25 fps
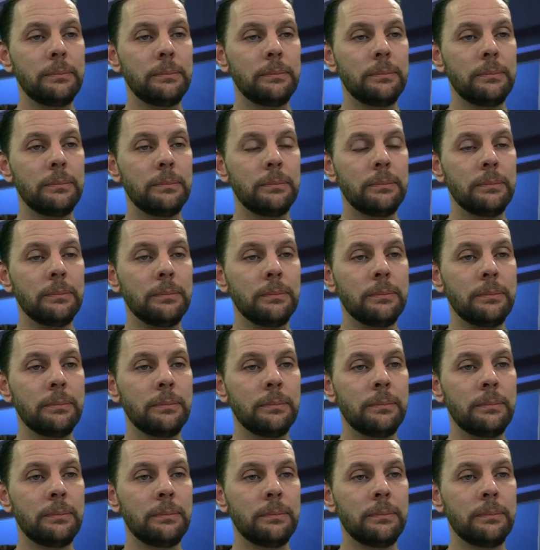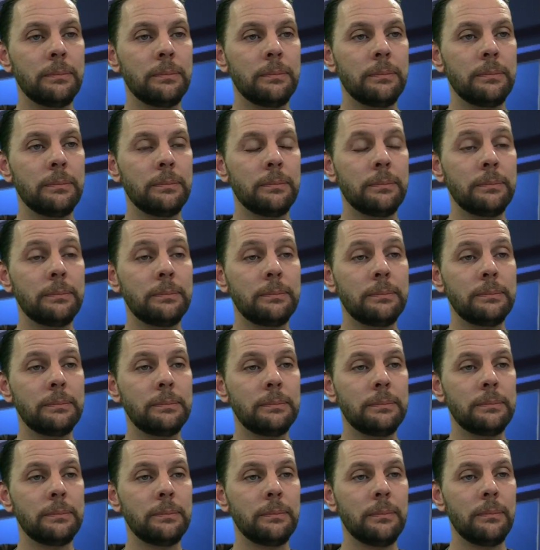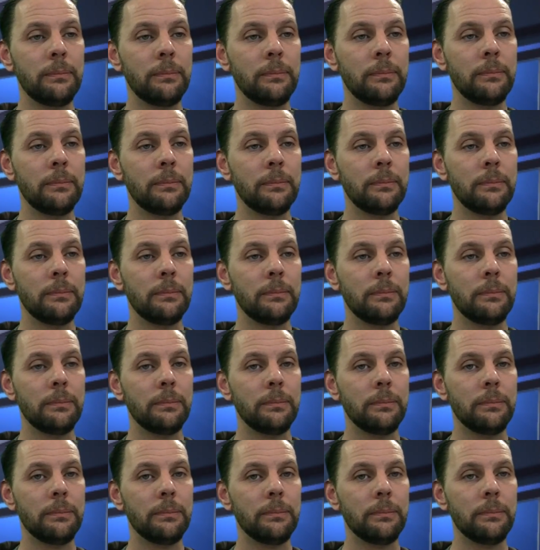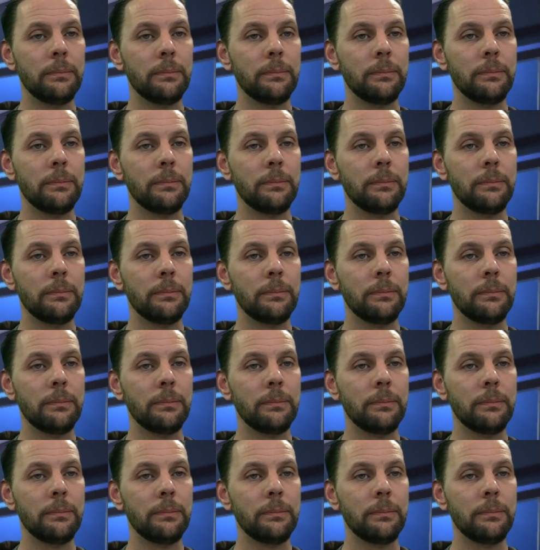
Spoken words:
This person isn't speaking.